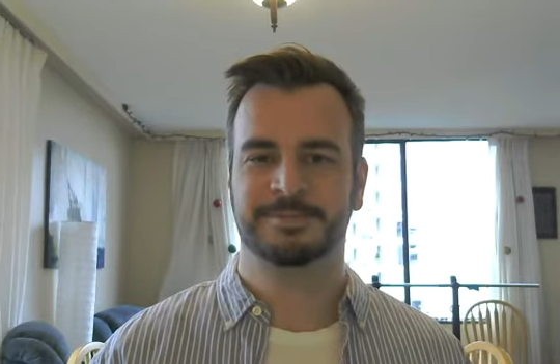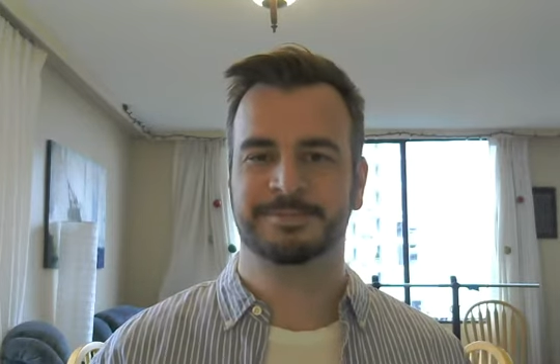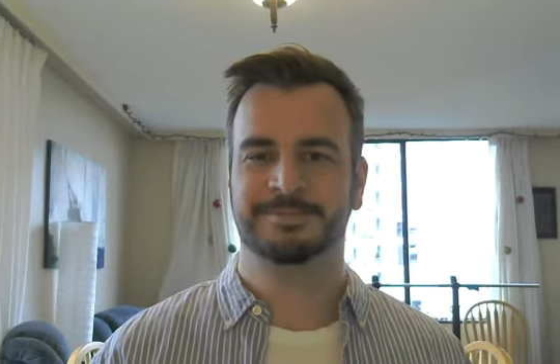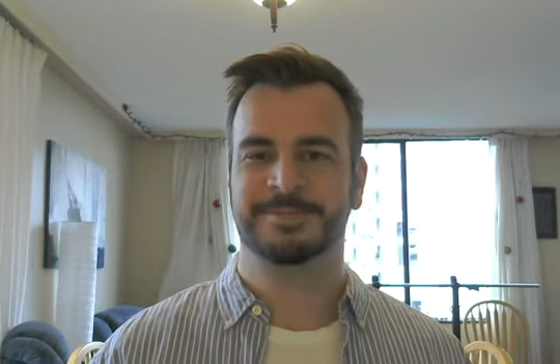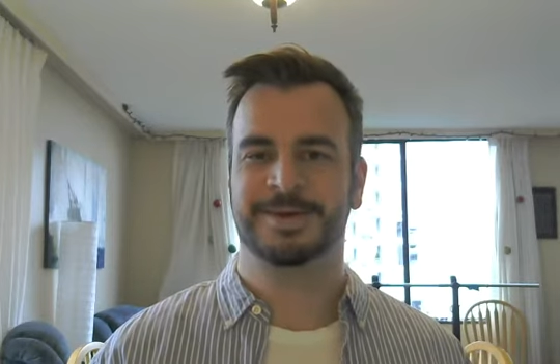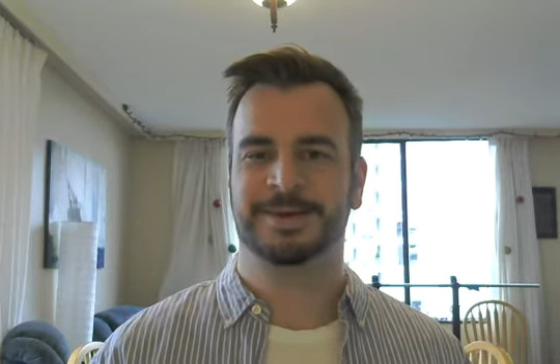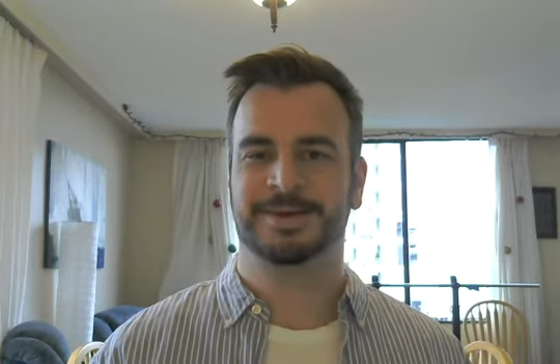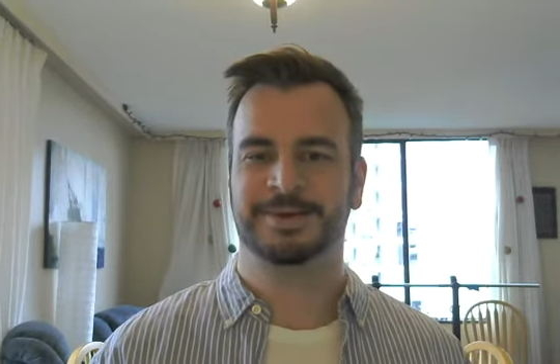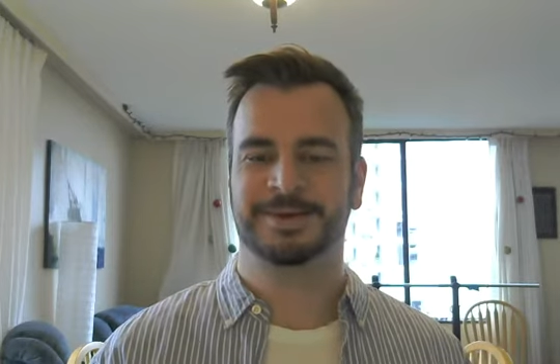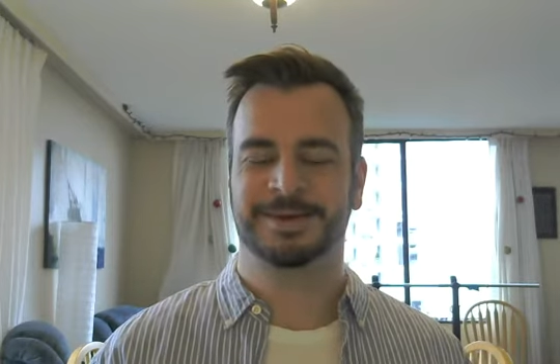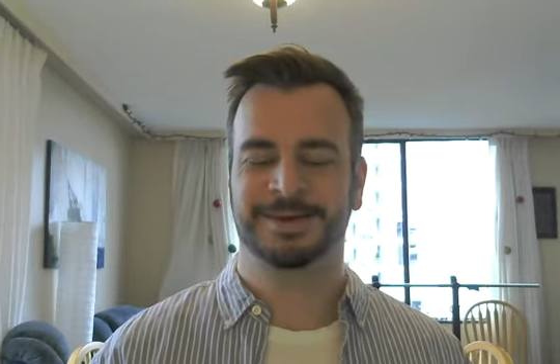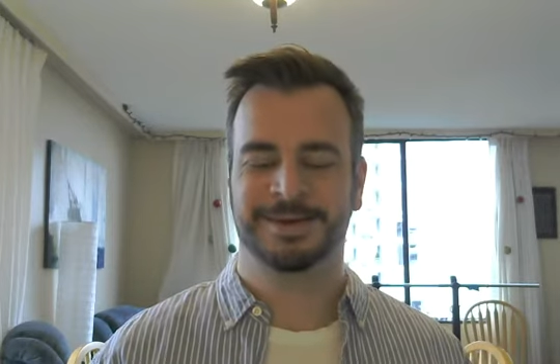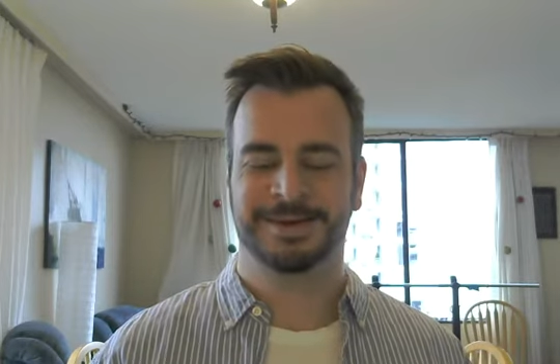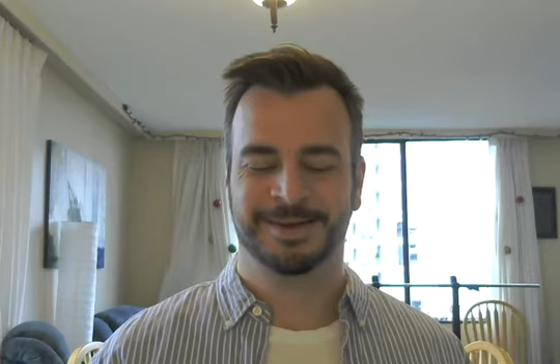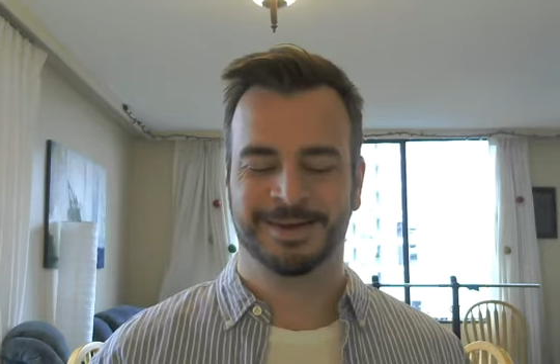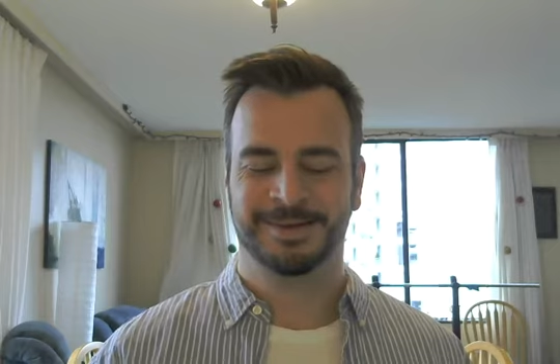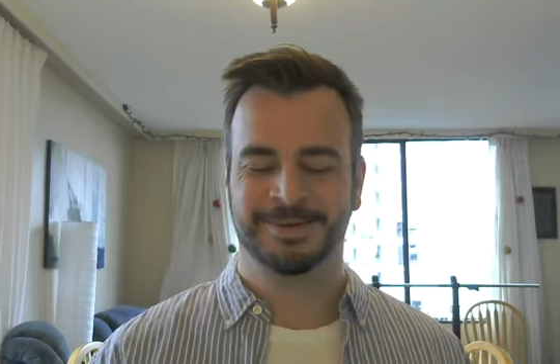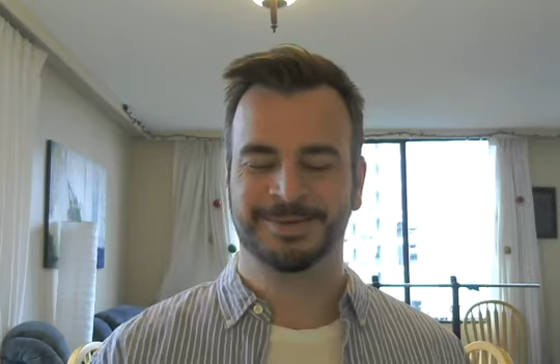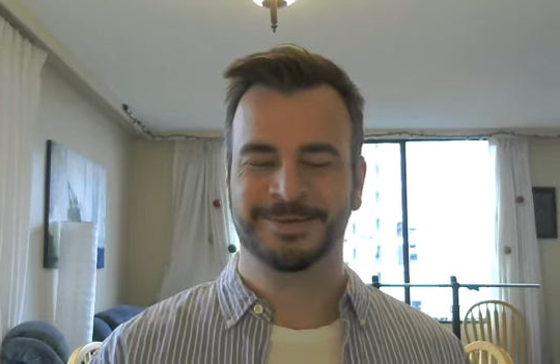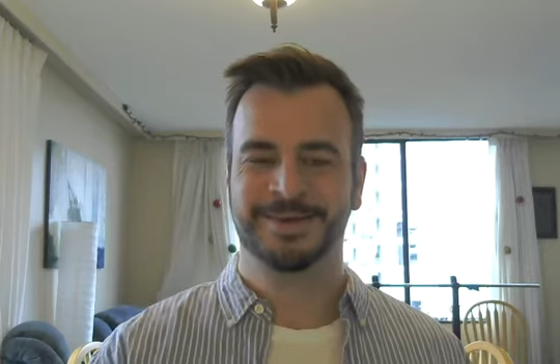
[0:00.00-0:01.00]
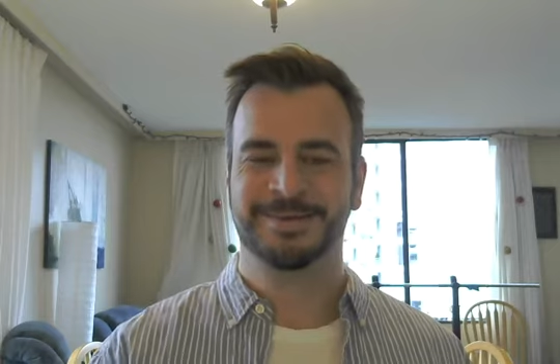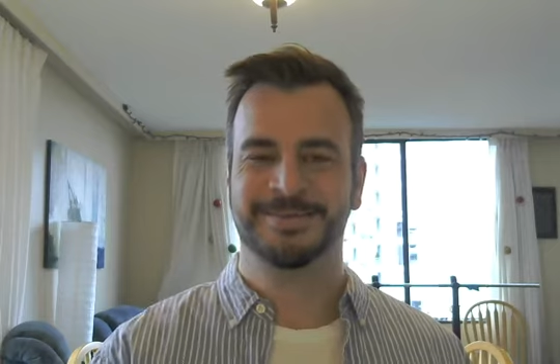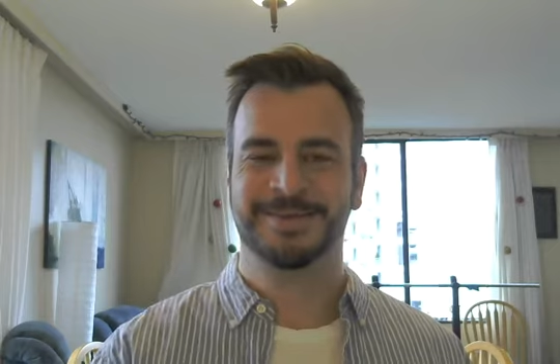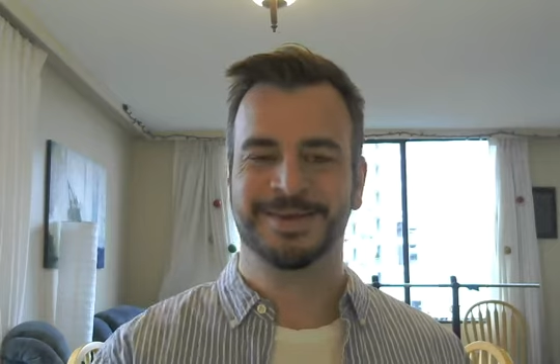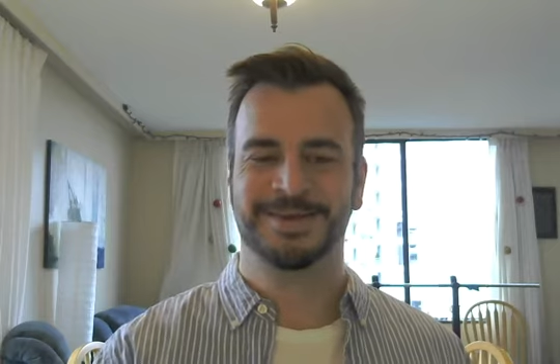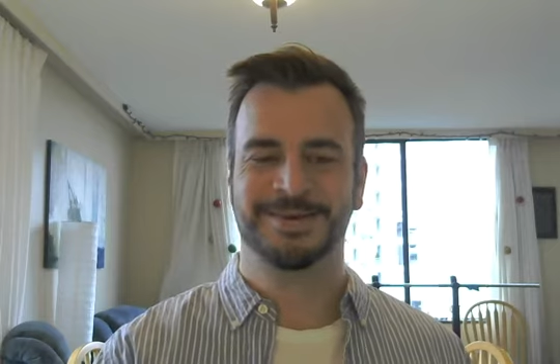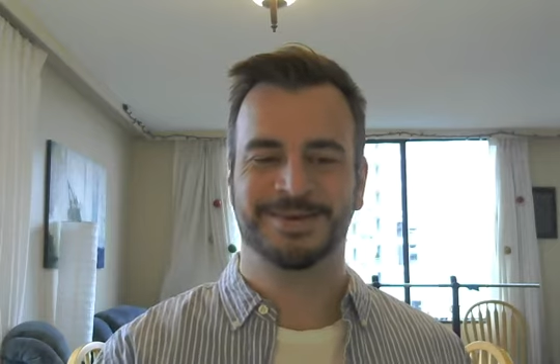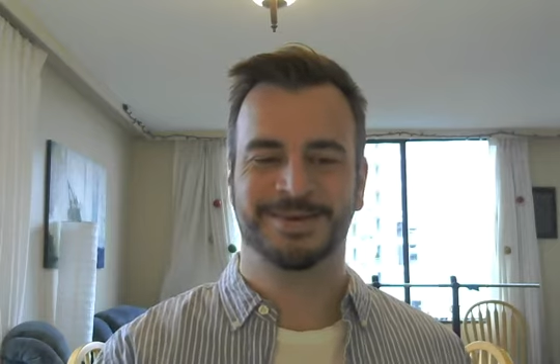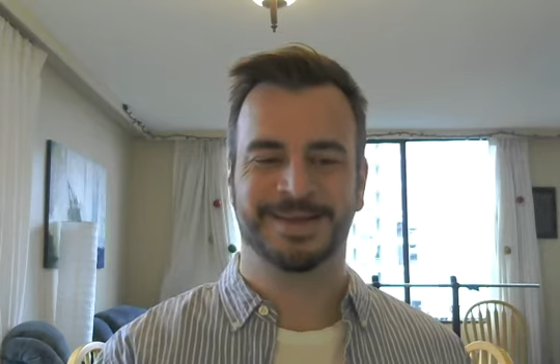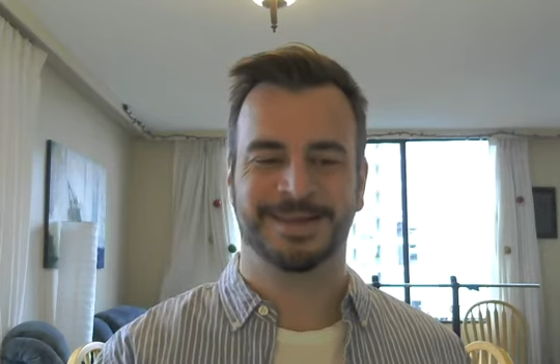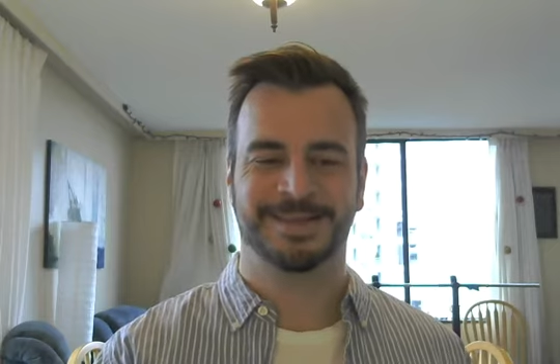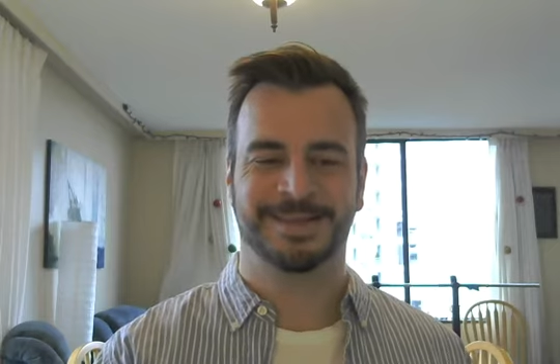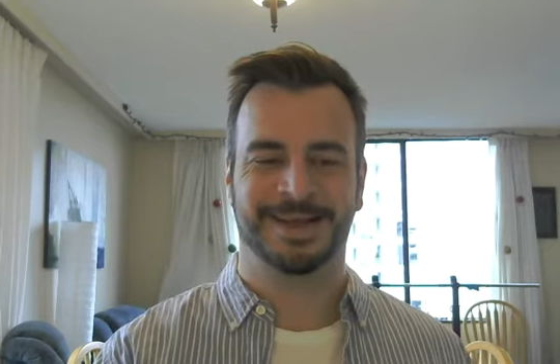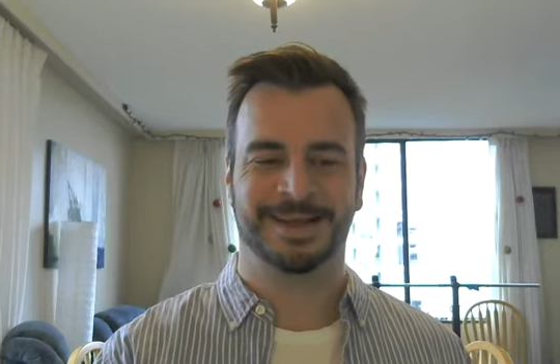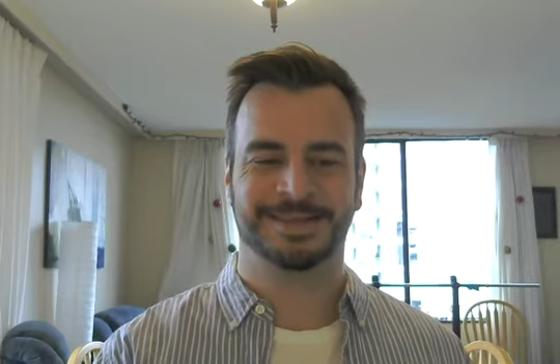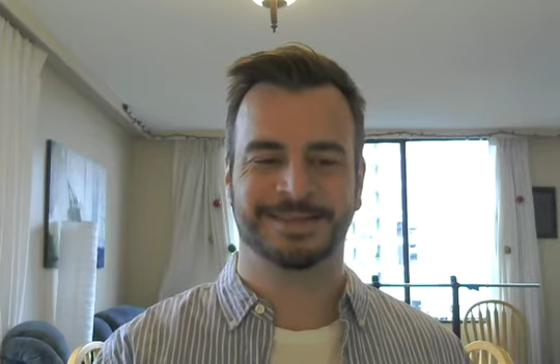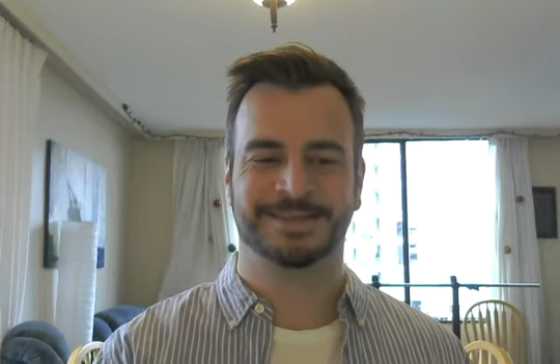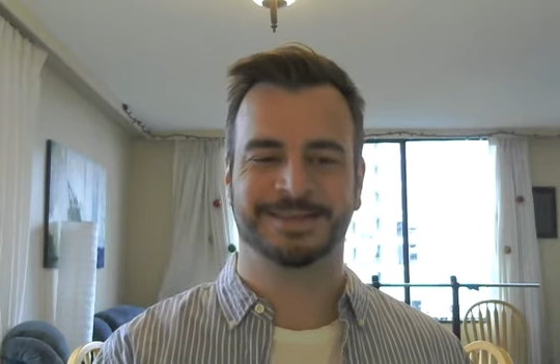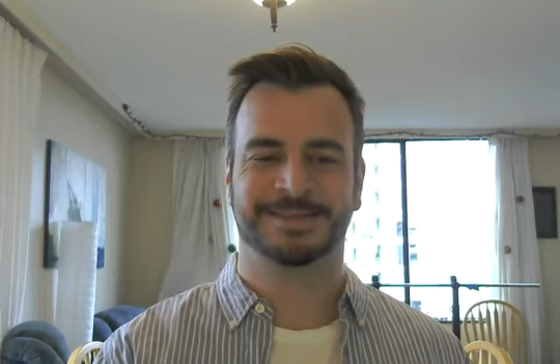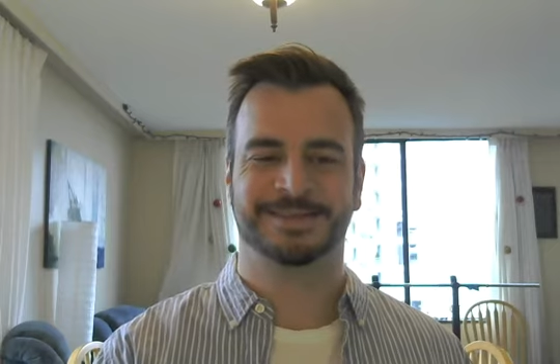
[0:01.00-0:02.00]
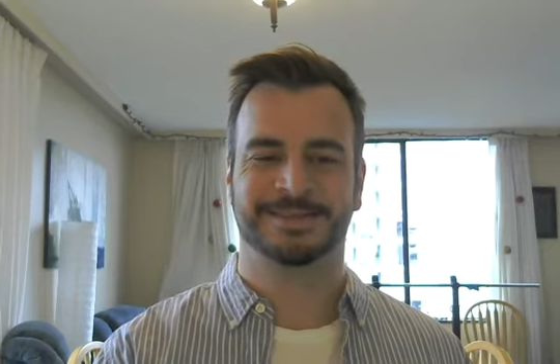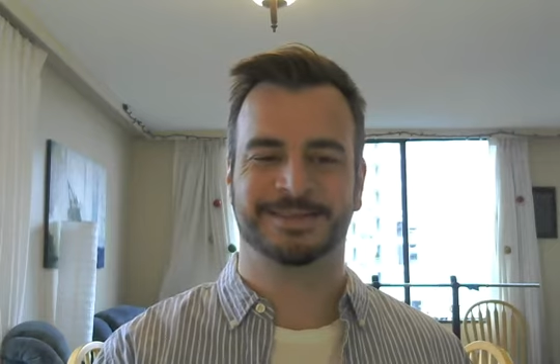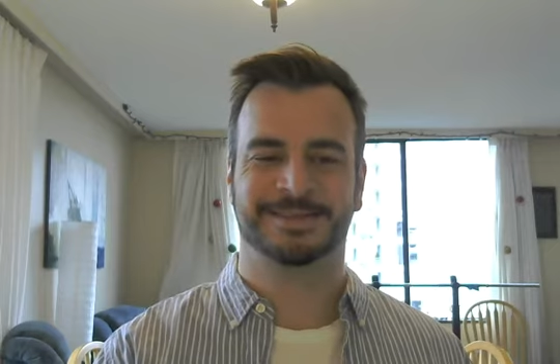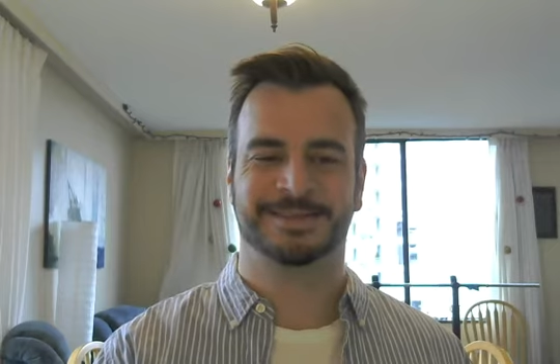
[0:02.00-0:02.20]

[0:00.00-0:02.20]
milk review. Thanks.